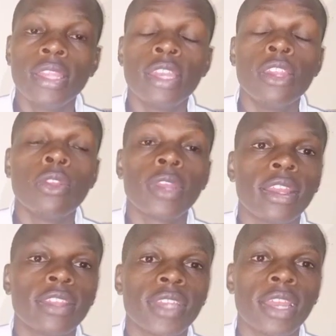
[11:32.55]
They did not
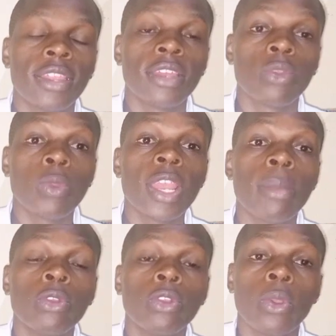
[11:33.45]
understand that
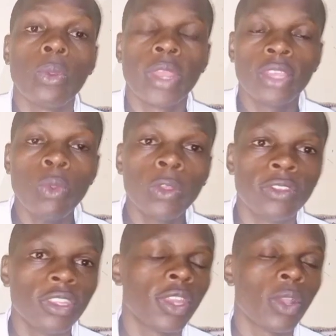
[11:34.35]
William Ruto, when he
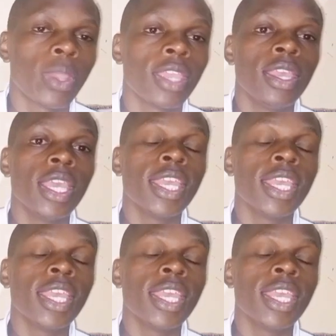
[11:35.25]
was chased away,